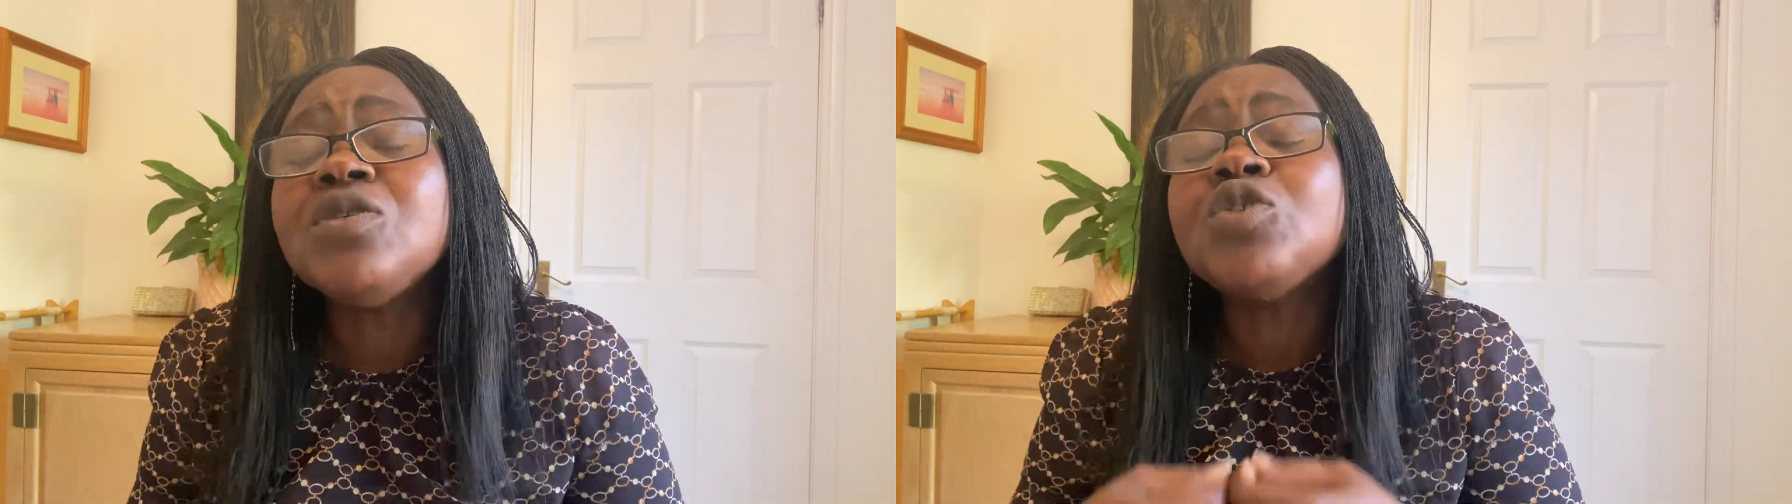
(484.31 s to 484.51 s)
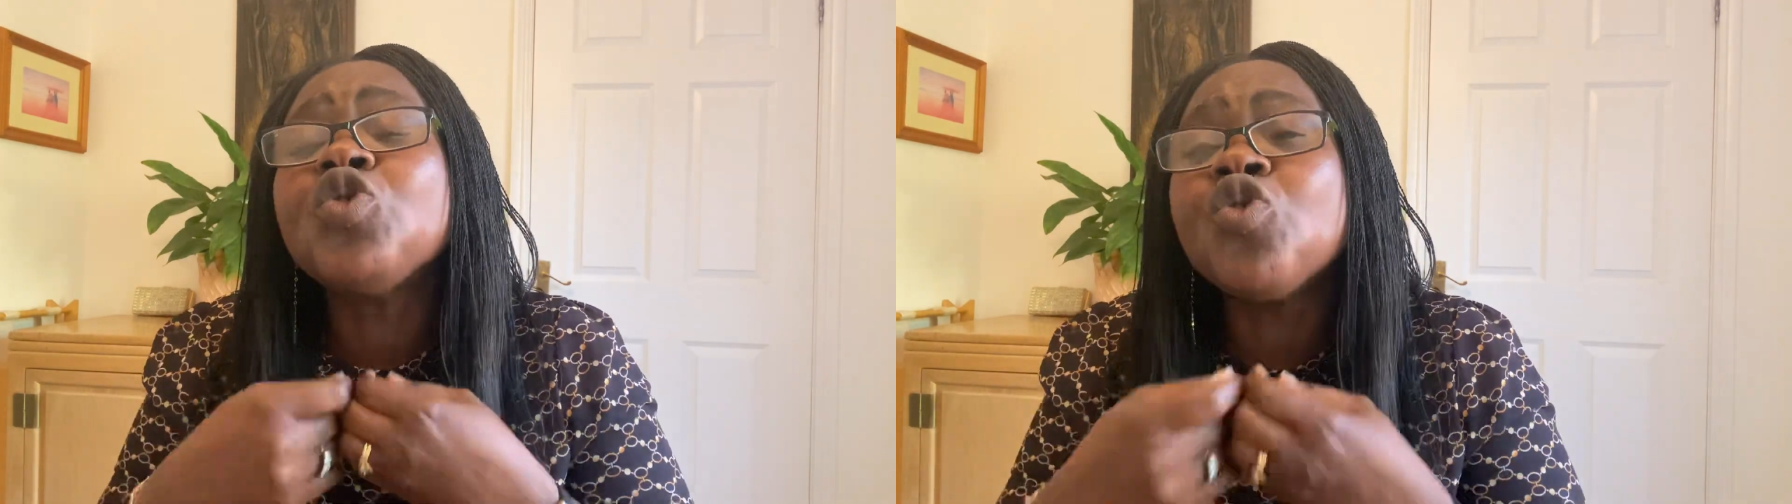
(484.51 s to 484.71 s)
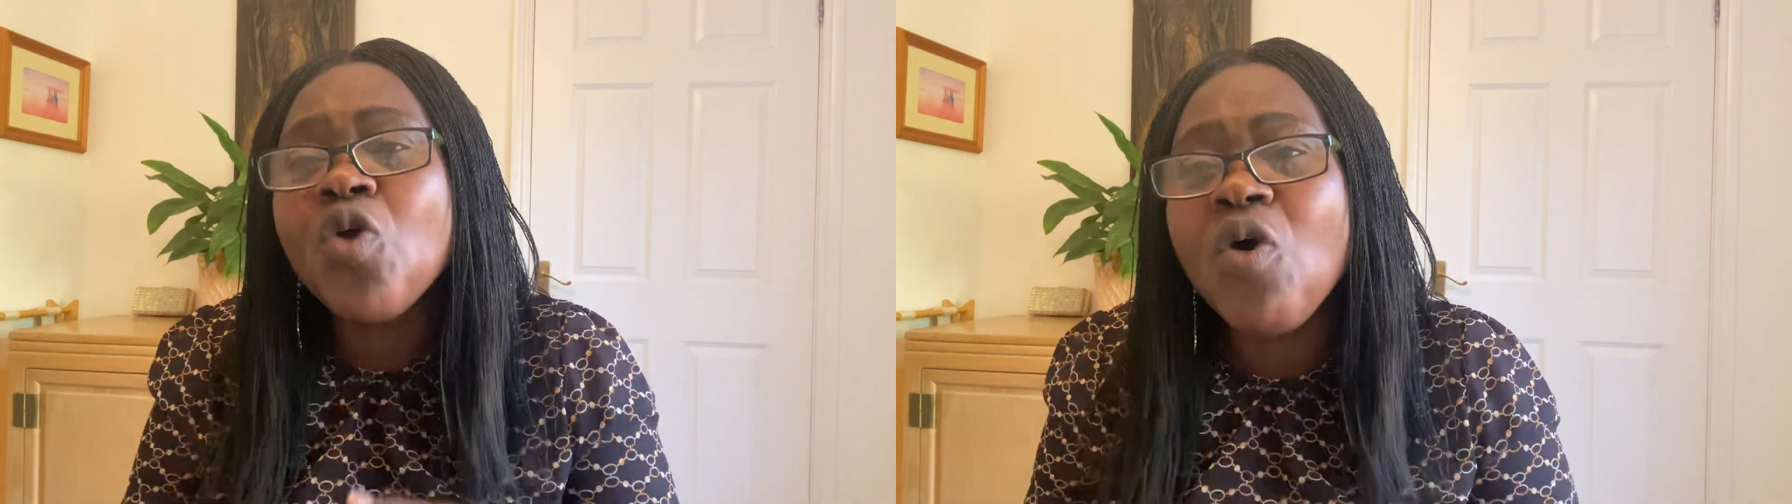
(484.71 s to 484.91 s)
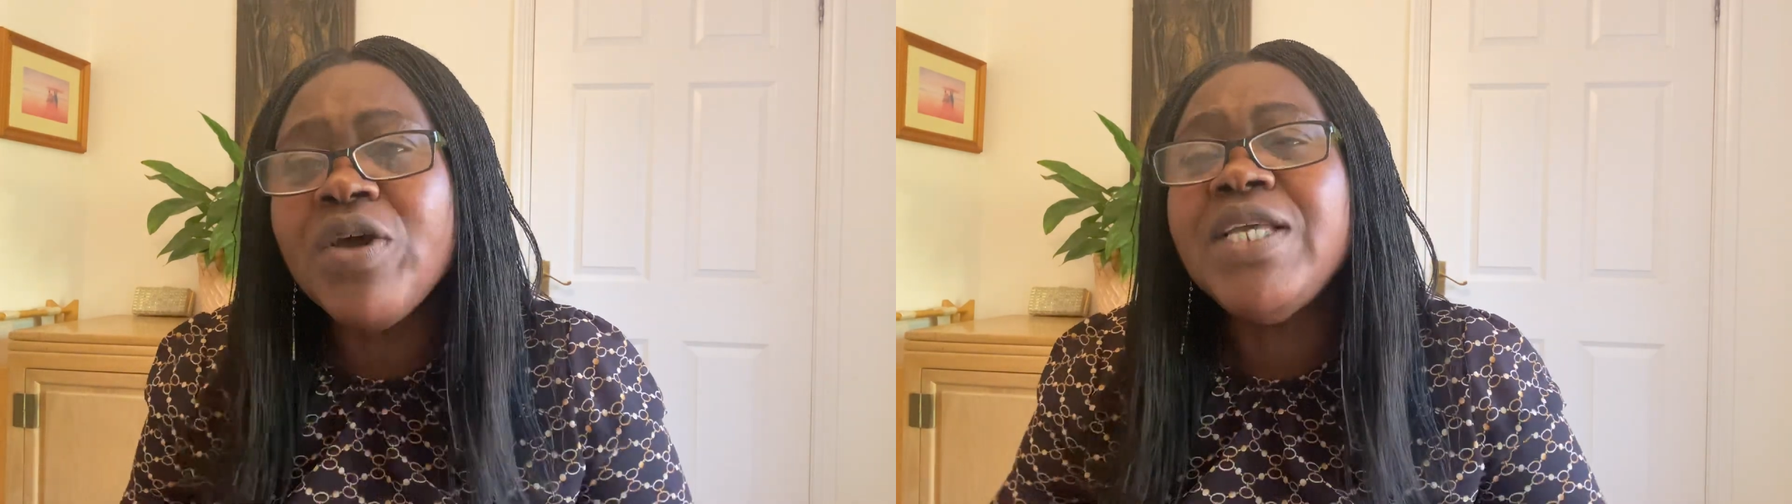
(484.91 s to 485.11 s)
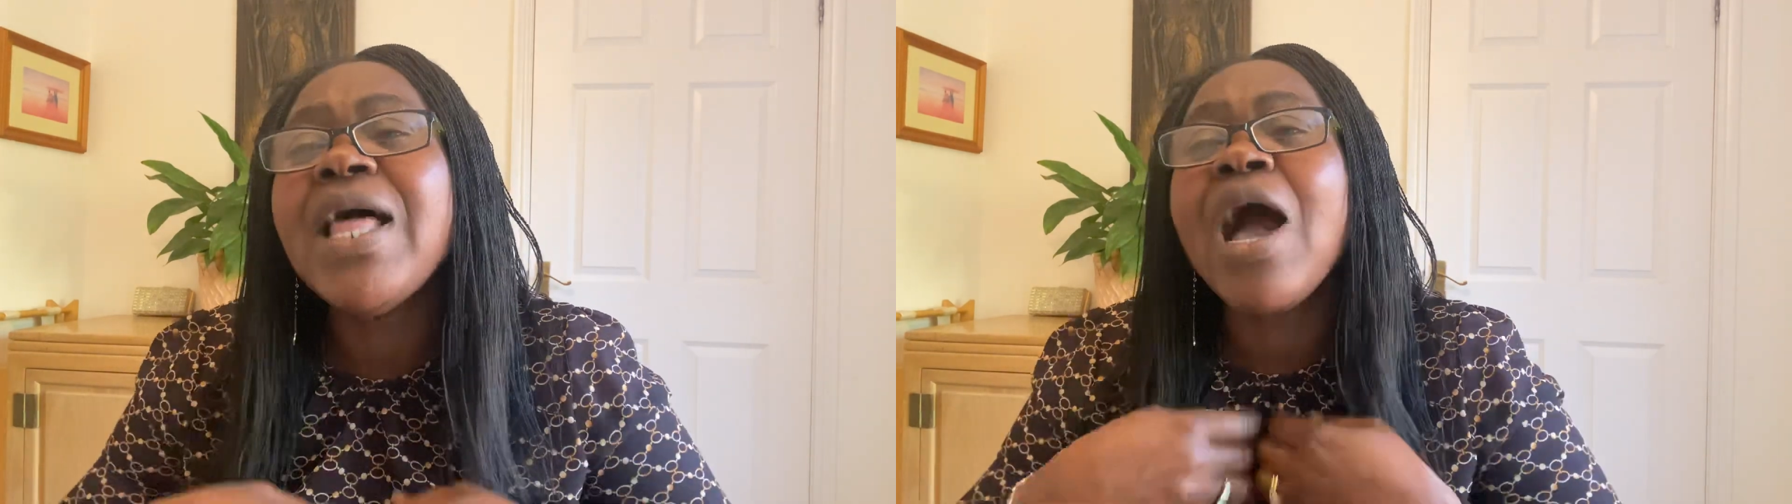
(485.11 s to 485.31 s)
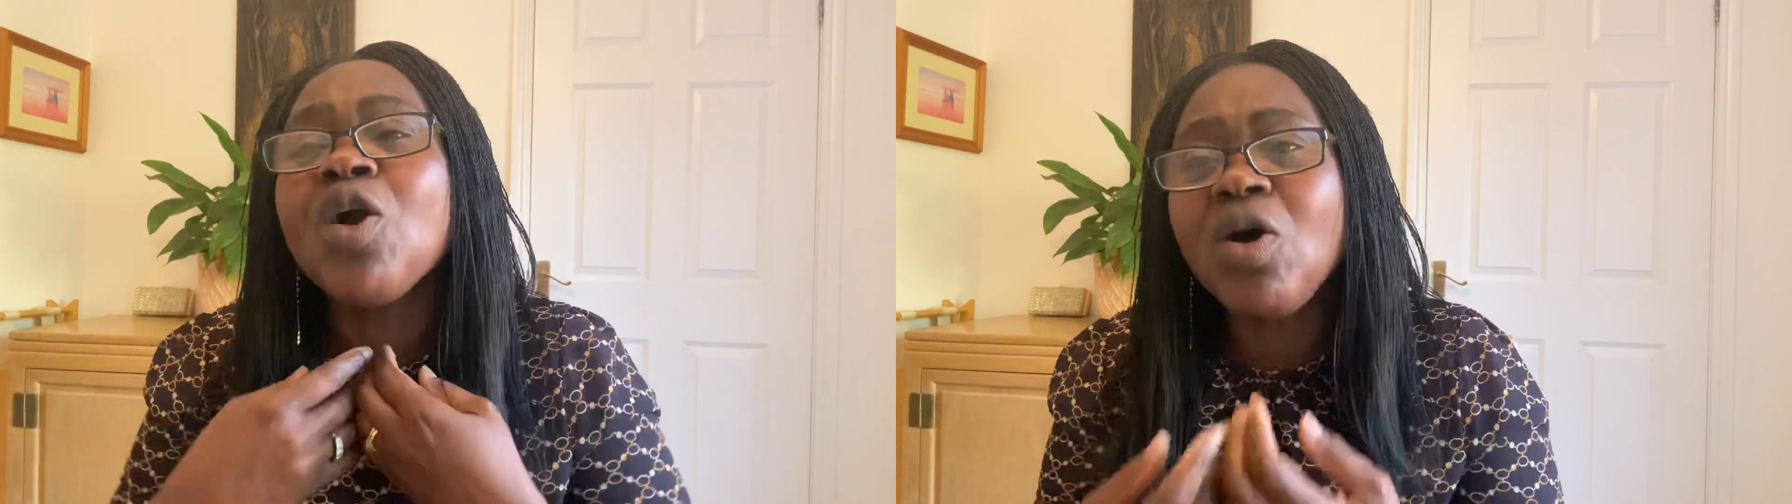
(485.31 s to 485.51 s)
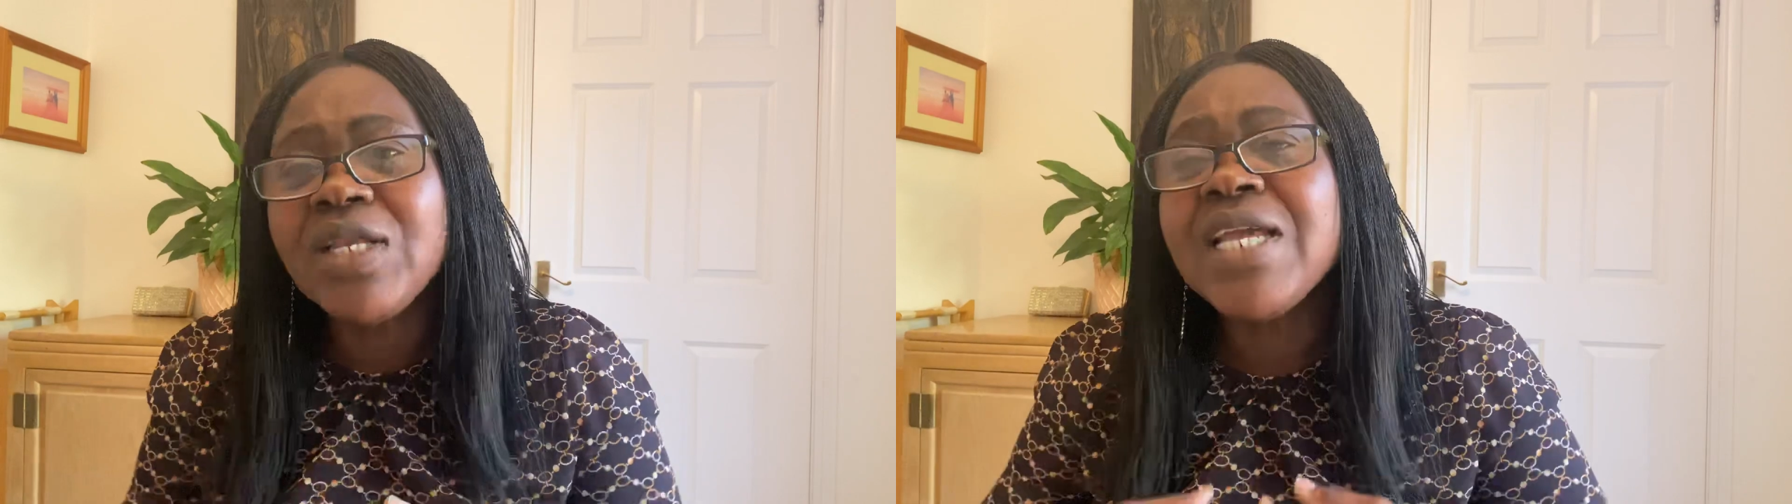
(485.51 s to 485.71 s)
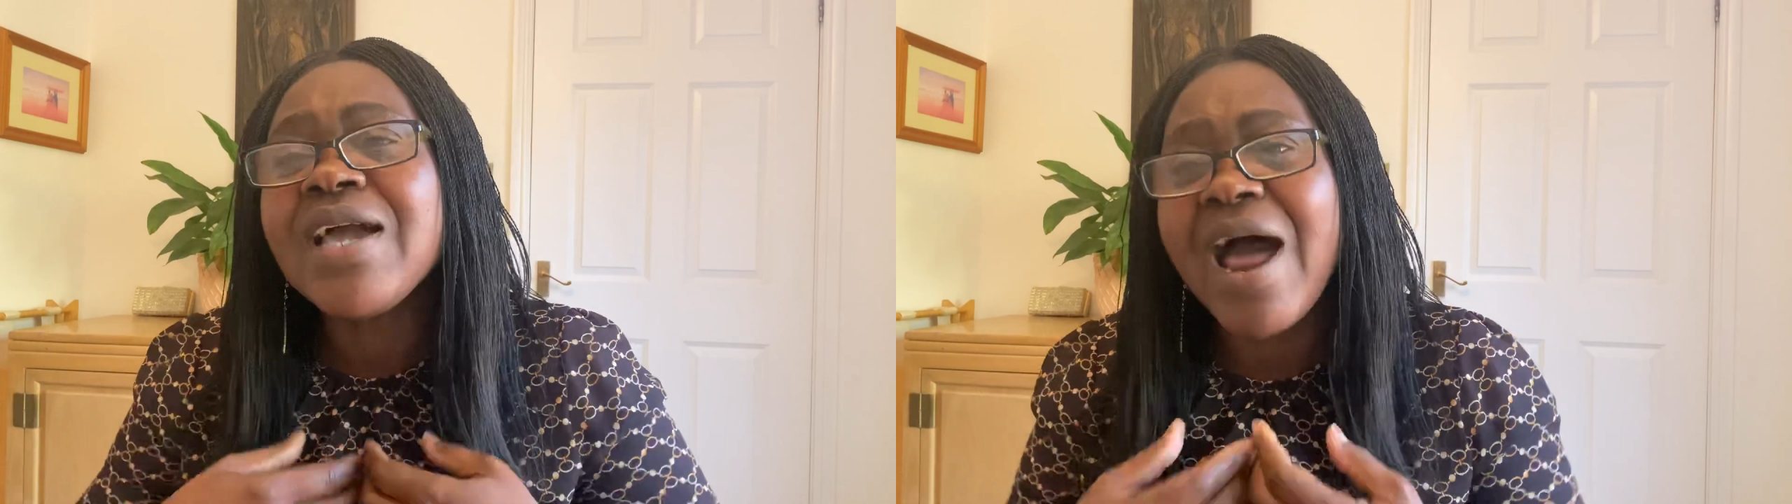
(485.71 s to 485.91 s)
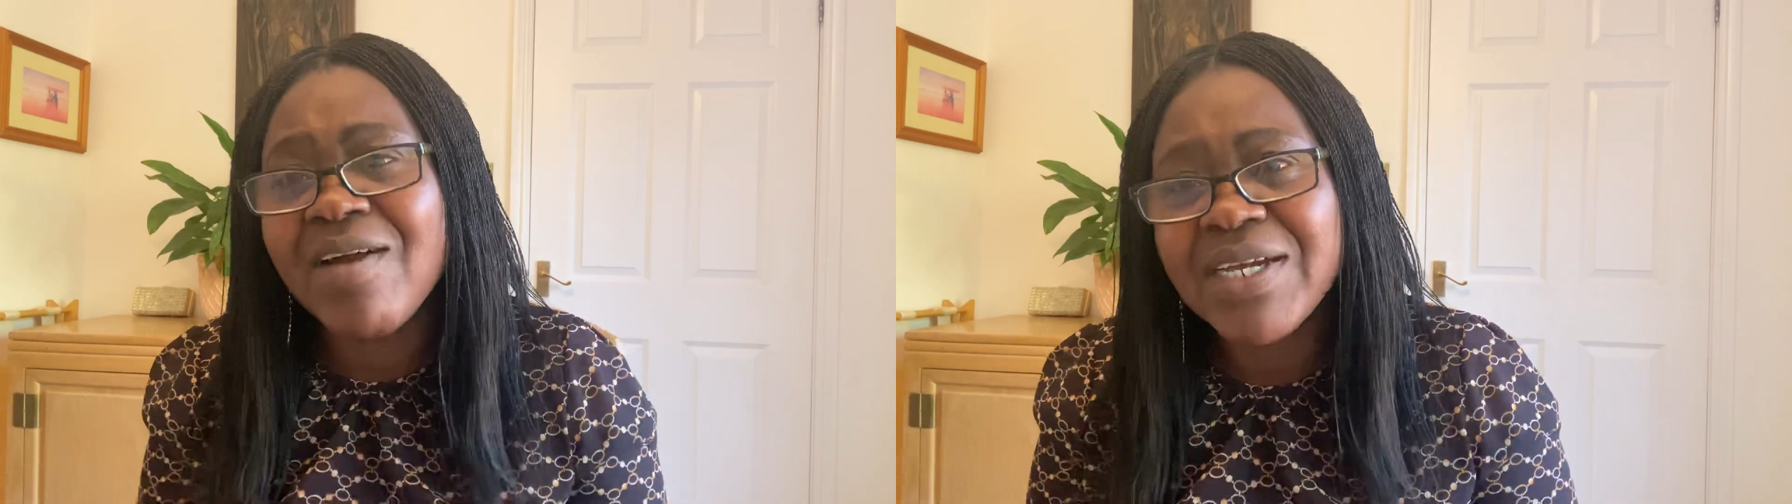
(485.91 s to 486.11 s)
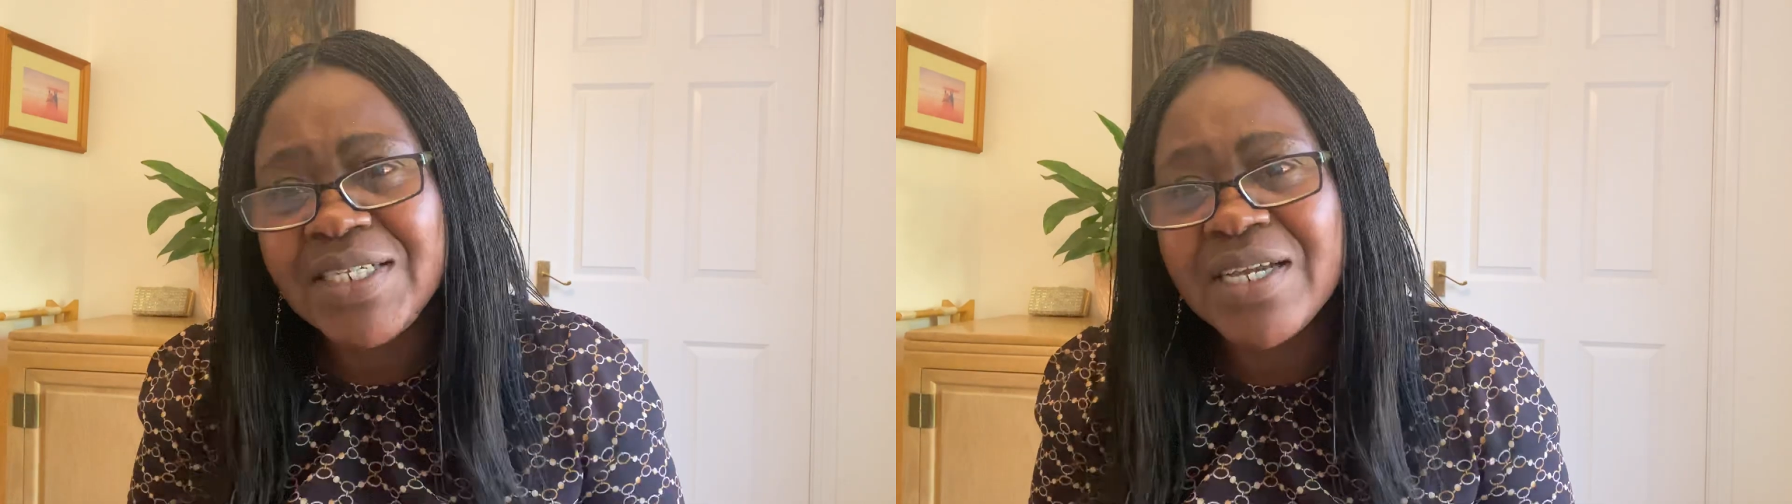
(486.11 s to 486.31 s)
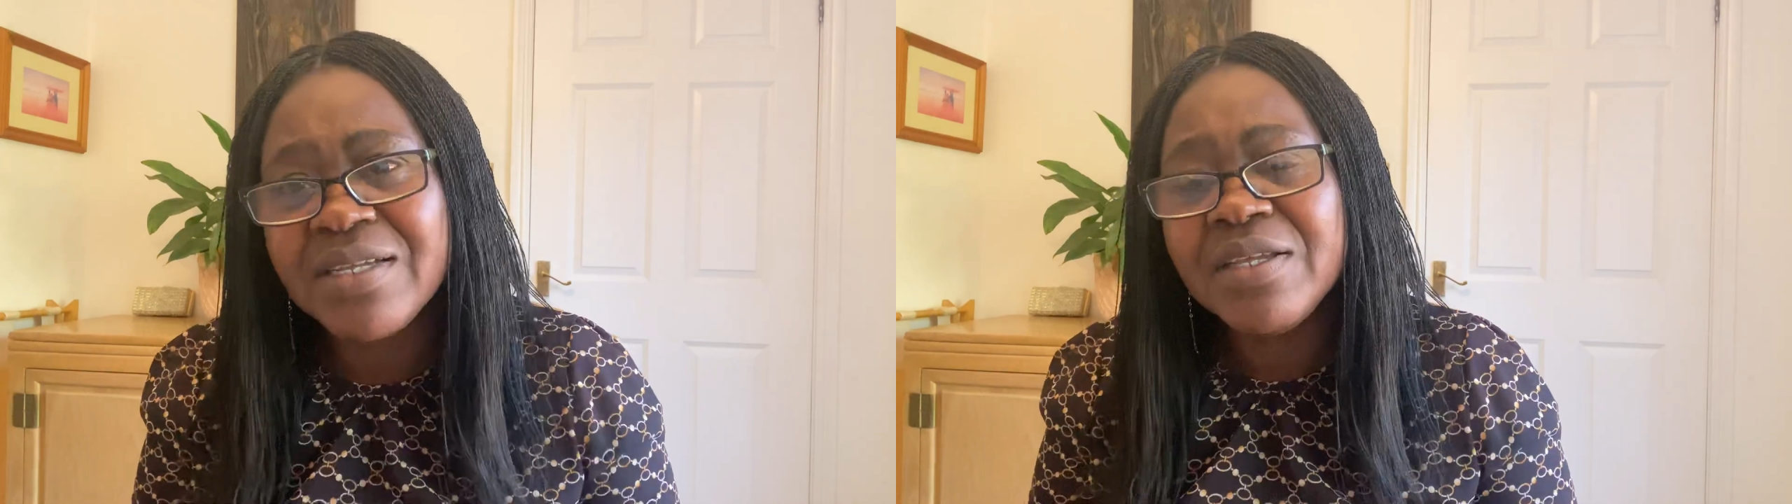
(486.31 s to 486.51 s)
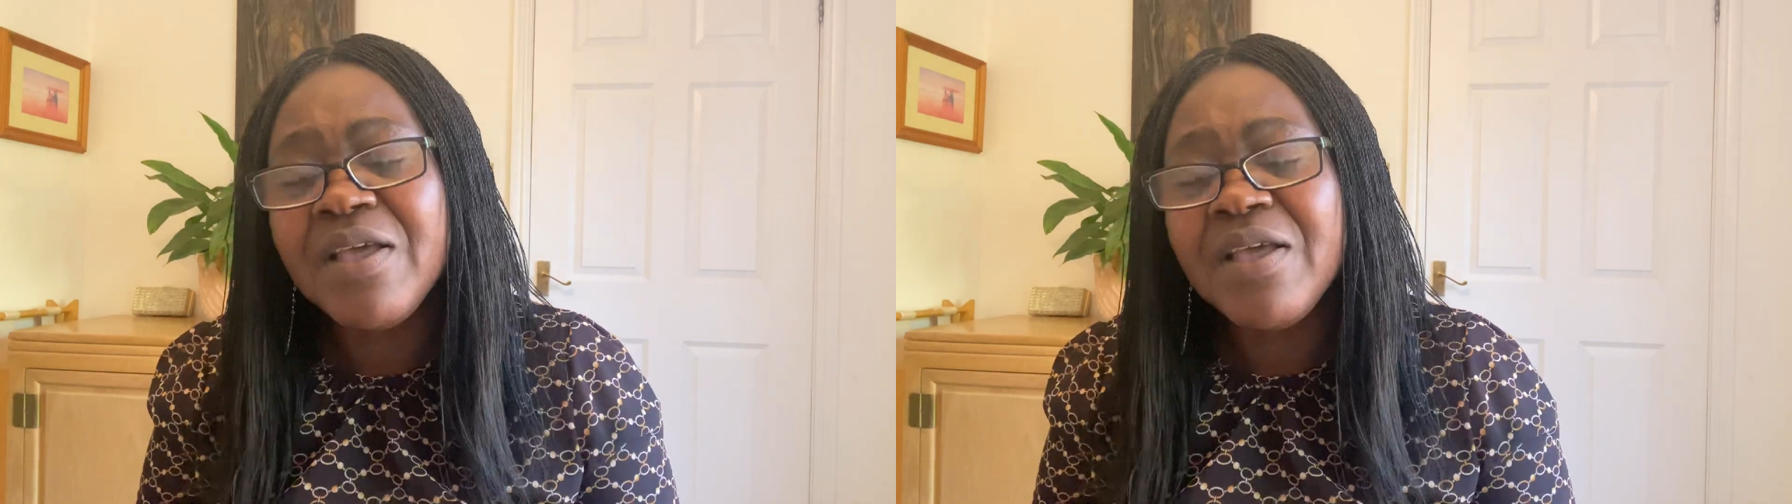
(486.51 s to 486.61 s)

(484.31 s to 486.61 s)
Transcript: us grow in our godly character